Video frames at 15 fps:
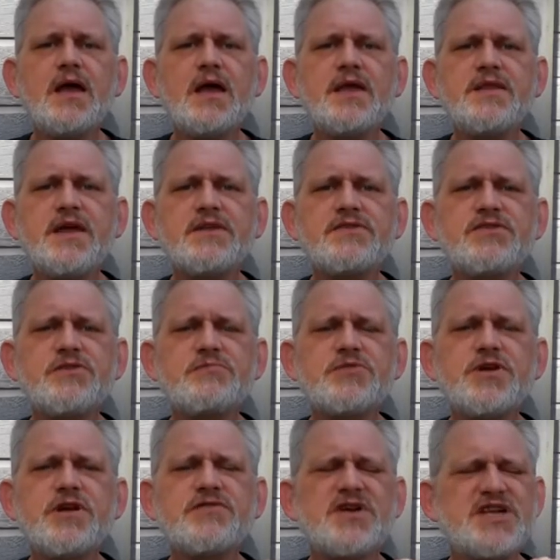And that
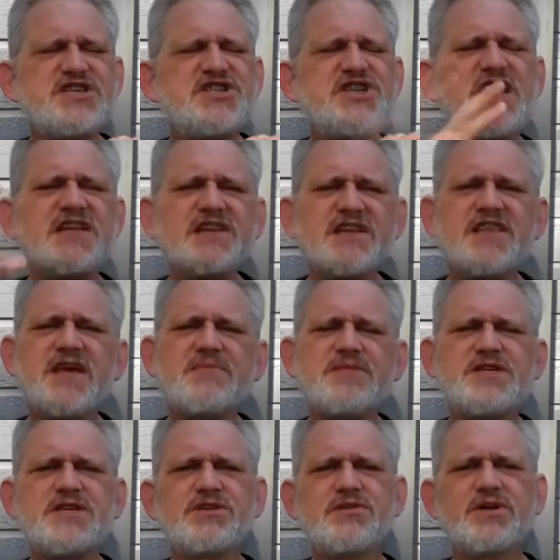supernova ejected that
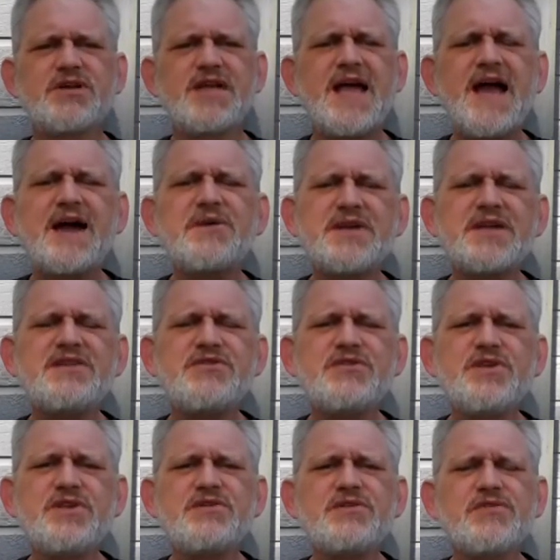material out
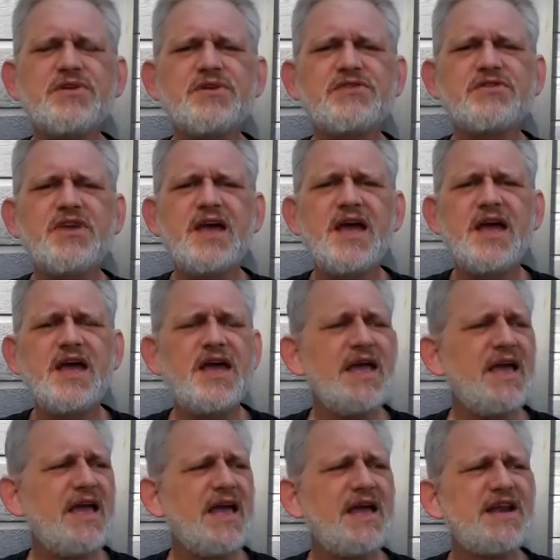into the universe,
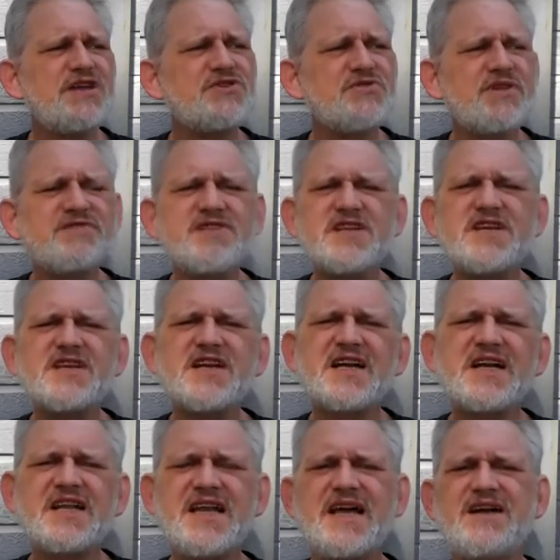and it drifted into
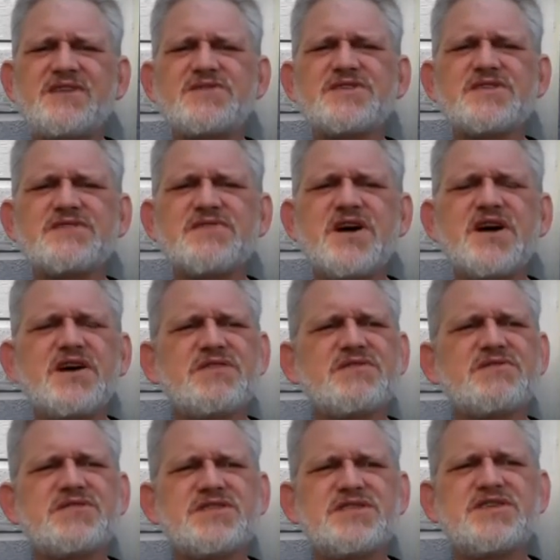clouds of
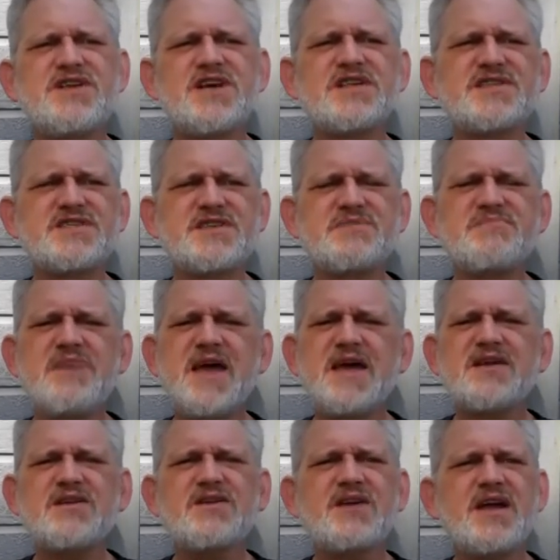other dust and
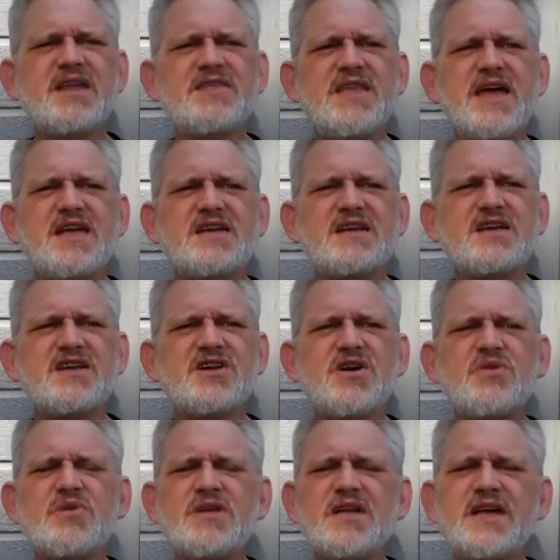matter, and that
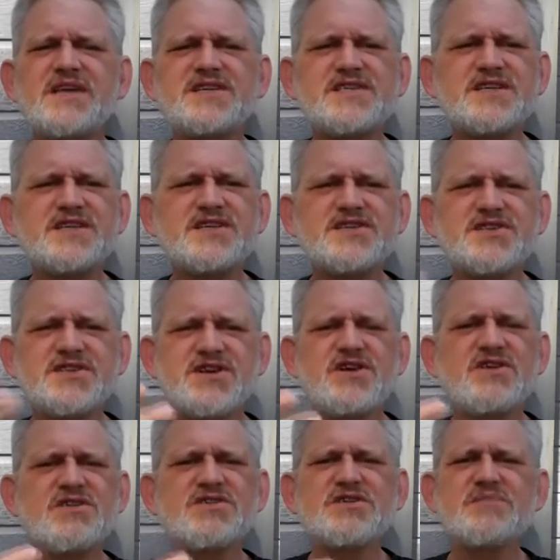coalesced into
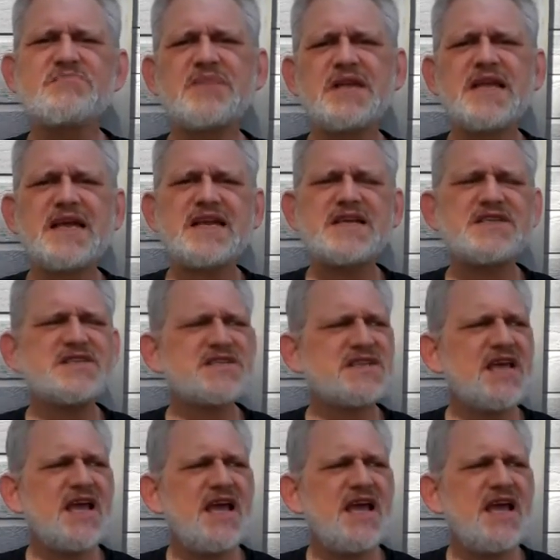stars and planets.